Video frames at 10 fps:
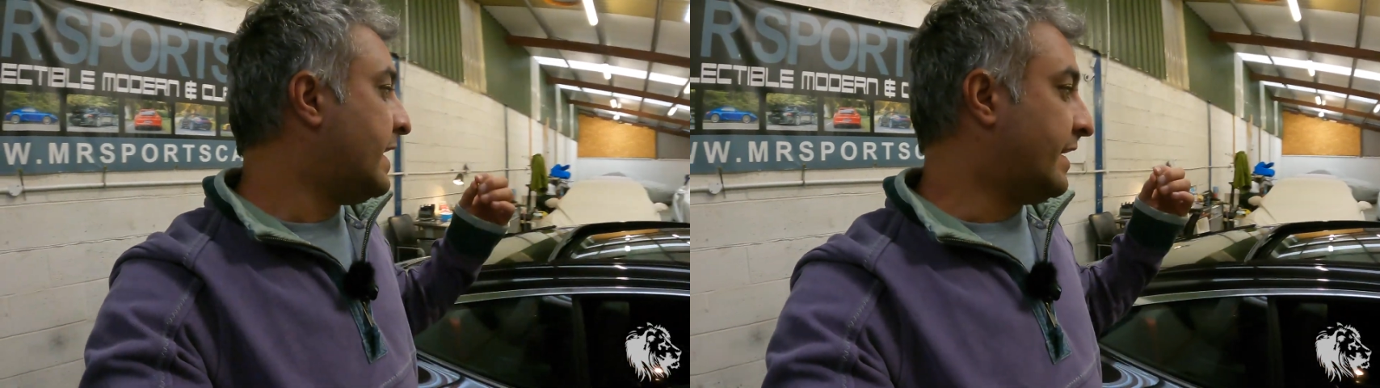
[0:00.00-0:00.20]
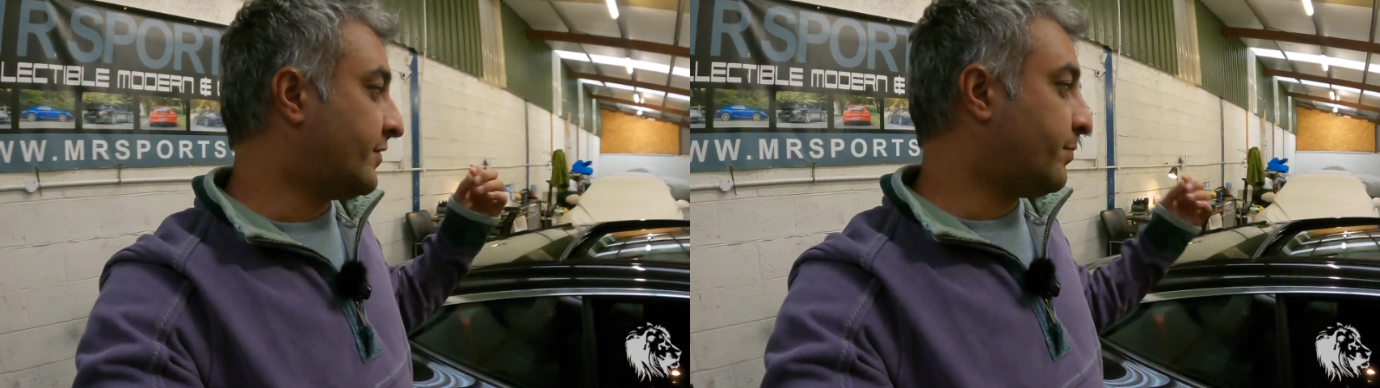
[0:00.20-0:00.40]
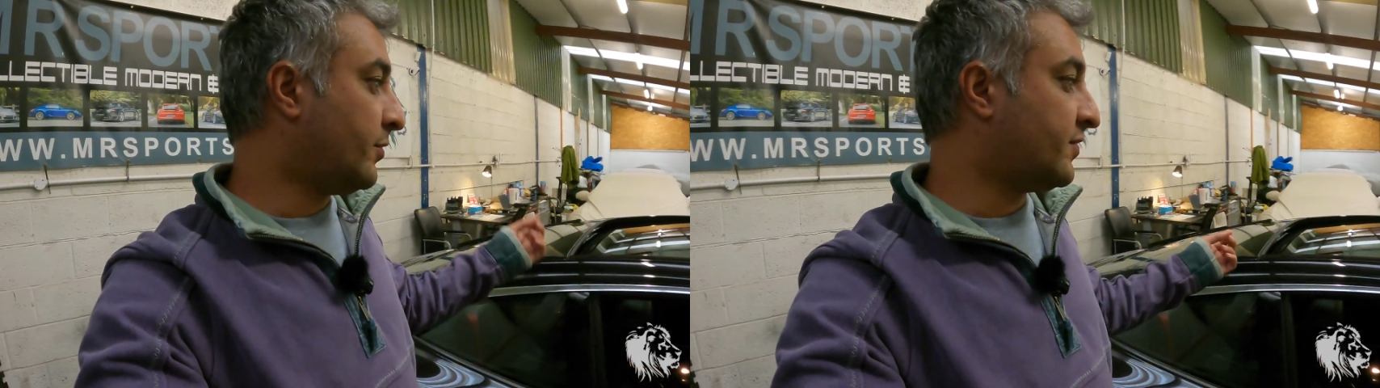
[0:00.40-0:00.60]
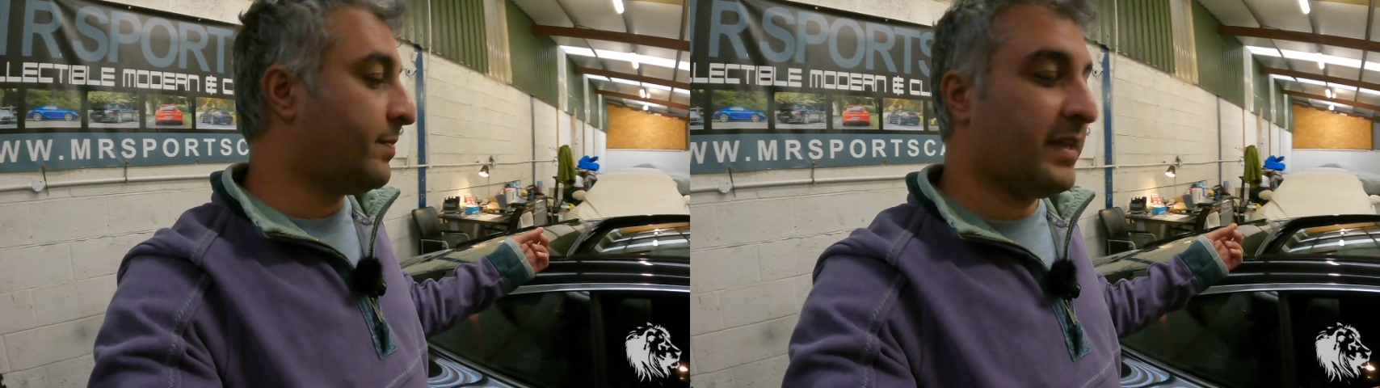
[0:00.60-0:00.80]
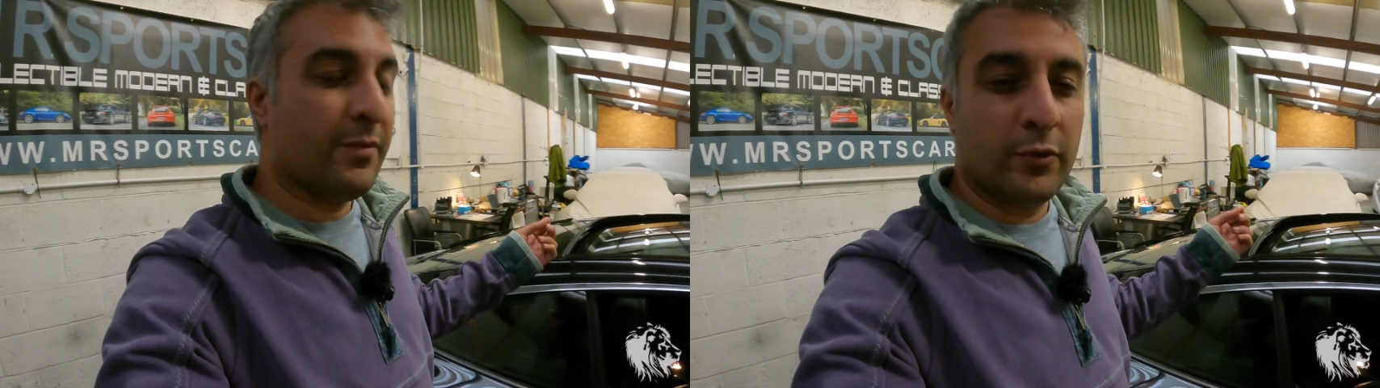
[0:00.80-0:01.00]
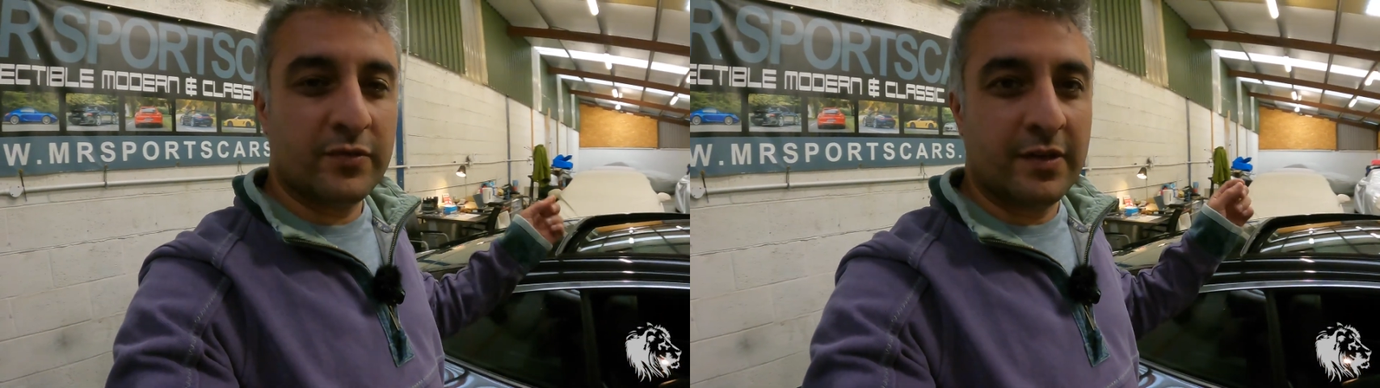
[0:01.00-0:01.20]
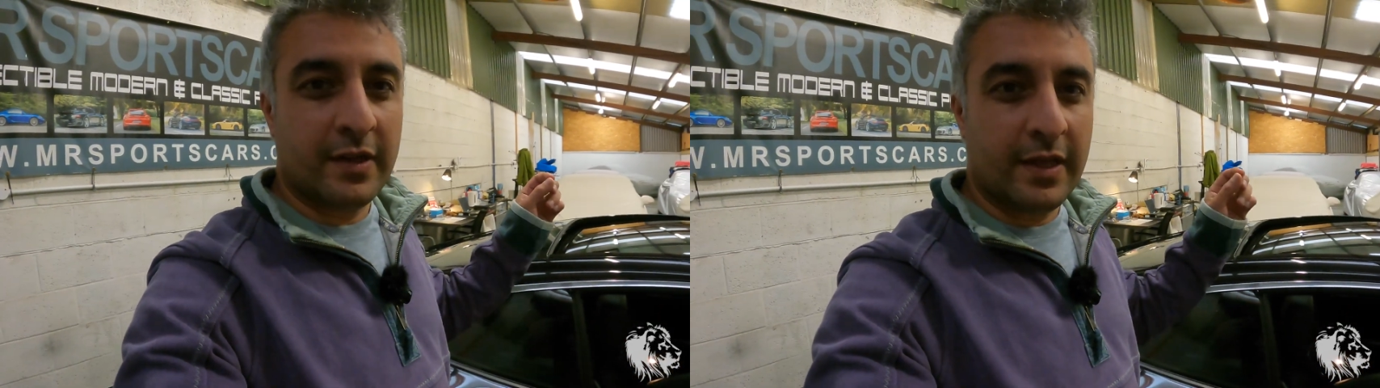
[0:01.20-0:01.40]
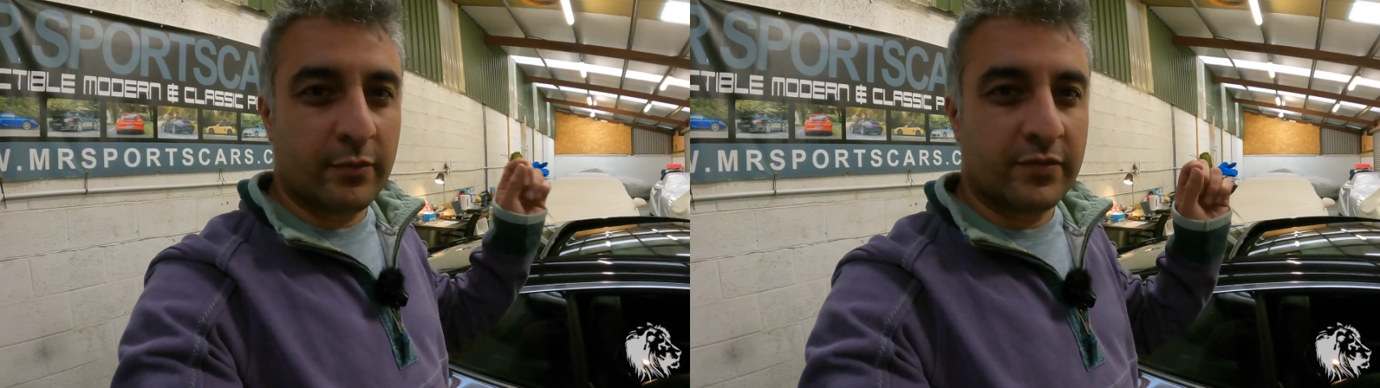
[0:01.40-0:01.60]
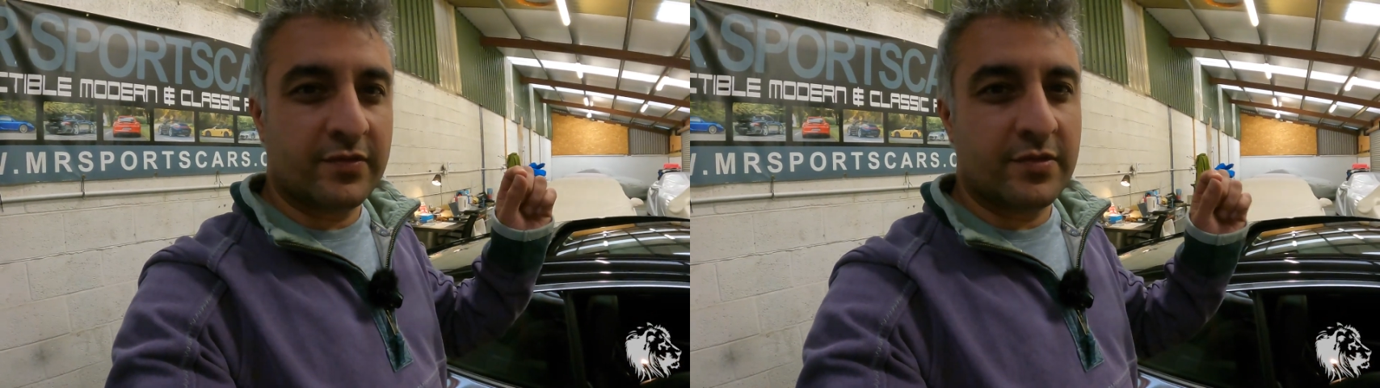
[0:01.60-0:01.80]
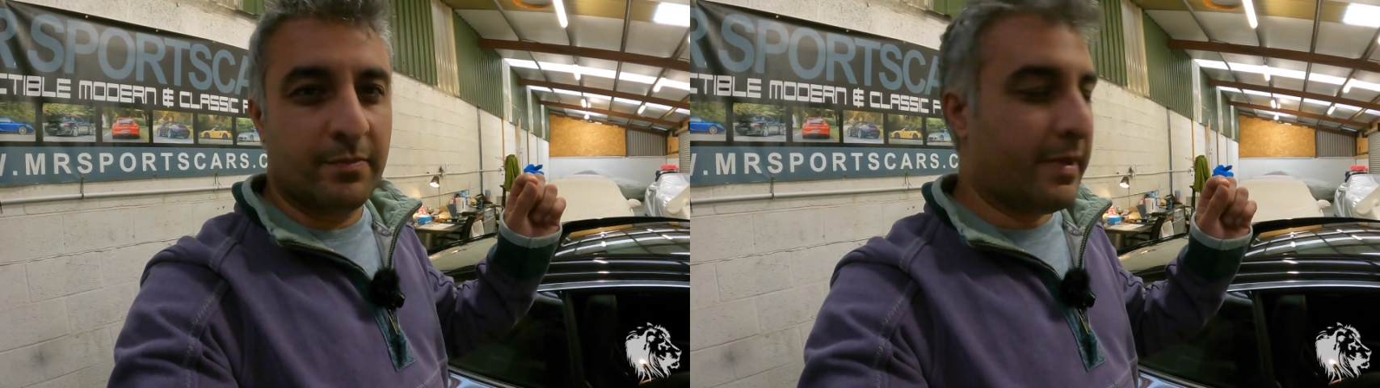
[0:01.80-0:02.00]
It was